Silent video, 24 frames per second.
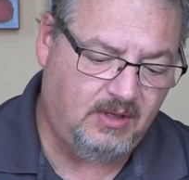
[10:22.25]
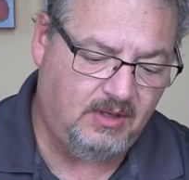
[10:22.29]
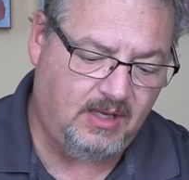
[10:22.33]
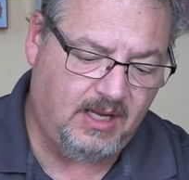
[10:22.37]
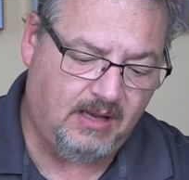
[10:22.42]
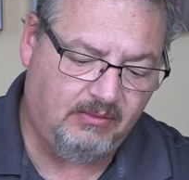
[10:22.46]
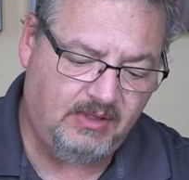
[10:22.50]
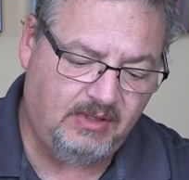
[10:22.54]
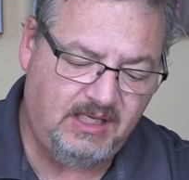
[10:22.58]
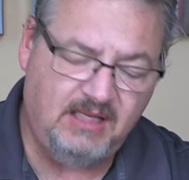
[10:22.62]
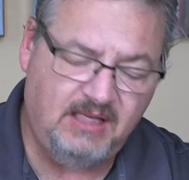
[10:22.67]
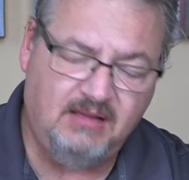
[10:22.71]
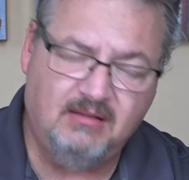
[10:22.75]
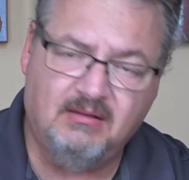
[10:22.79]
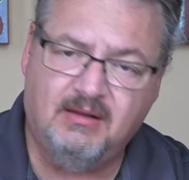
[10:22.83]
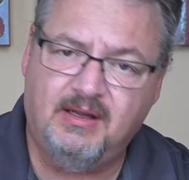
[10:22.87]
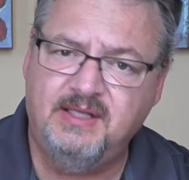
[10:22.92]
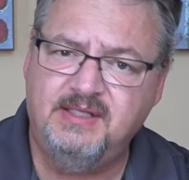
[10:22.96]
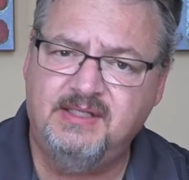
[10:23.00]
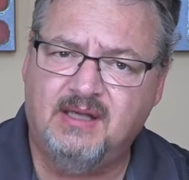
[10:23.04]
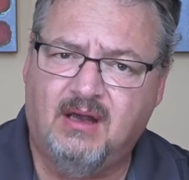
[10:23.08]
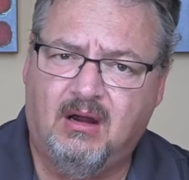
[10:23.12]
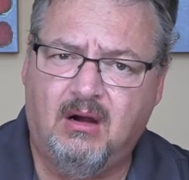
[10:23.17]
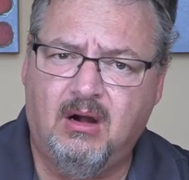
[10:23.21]
The LED
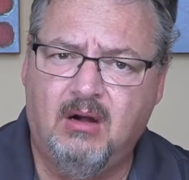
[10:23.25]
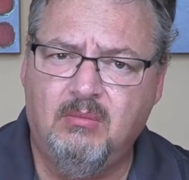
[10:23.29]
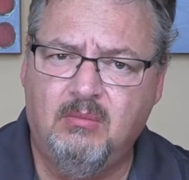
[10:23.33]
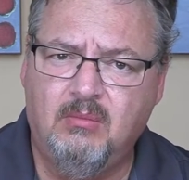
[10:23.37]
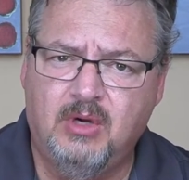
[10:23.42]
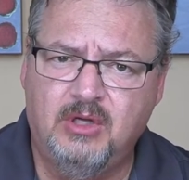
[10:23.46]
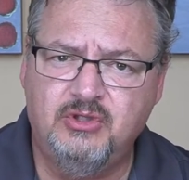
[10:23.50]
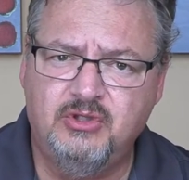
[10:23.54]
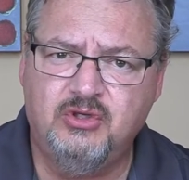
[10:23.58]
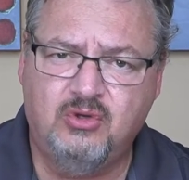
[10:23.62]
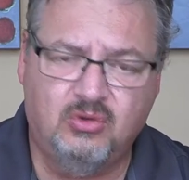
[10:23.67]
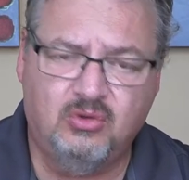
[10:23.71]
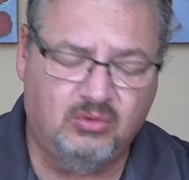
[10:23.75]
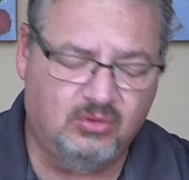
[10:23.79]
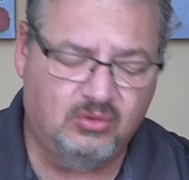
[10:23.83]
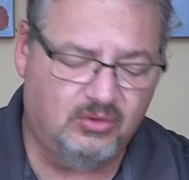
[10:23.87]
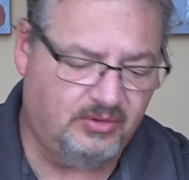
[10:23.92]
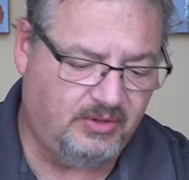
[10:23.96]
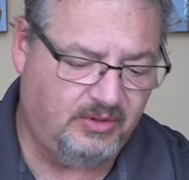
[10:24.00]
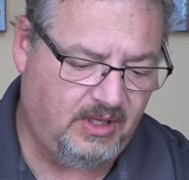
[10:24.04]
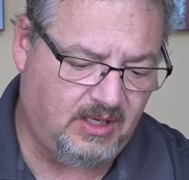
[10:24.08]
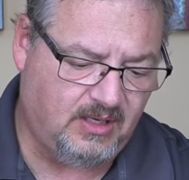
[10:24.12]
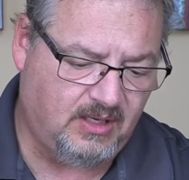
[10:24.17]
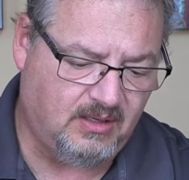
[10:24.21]
lights are much
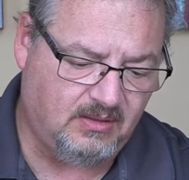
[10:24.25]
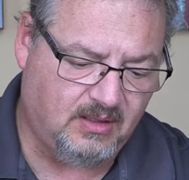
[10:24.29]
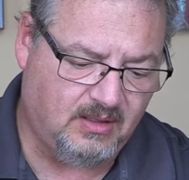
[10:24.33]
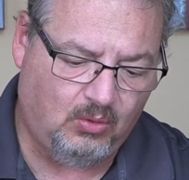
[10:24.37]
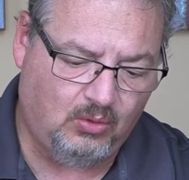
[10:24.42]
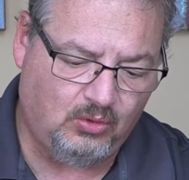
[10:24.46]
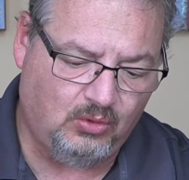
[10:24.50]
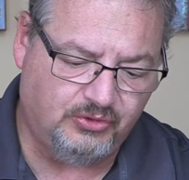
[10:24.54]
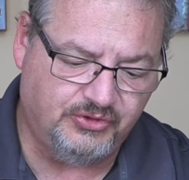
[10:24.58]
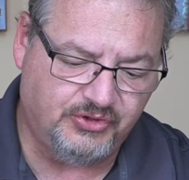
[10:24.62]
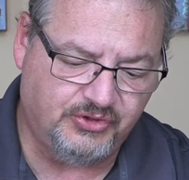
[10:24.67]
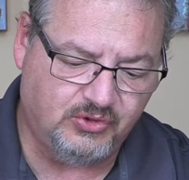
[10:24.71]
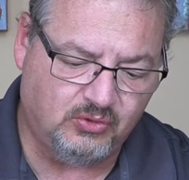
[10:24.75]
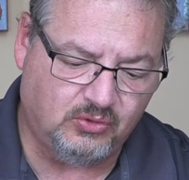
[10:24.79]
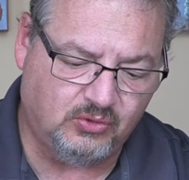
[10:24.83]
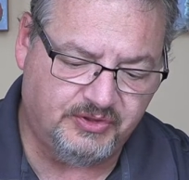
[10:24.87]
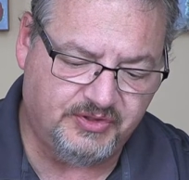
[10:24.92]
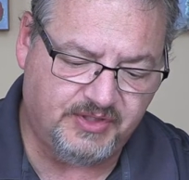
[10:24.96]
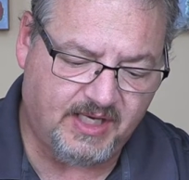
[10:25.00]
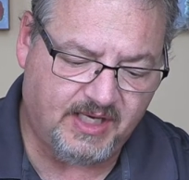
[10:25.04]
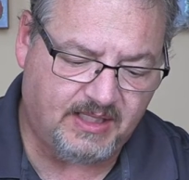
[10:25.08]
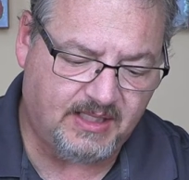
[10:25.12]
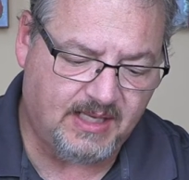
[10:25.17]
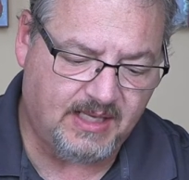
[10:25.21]
cooler than old school
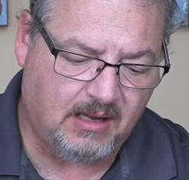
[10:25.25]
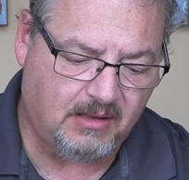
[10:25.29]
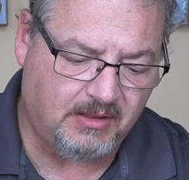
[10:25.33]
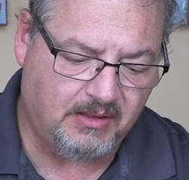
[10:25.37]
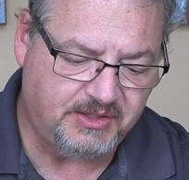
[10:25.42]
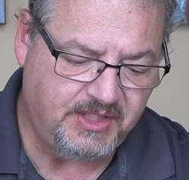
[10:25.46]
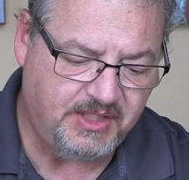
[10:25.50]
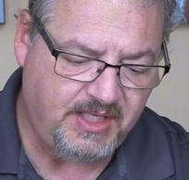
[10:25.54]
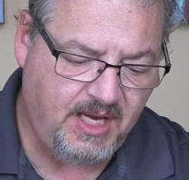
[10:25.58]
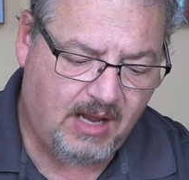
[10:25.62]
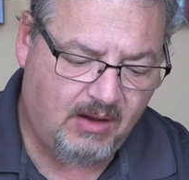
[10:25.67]
technology.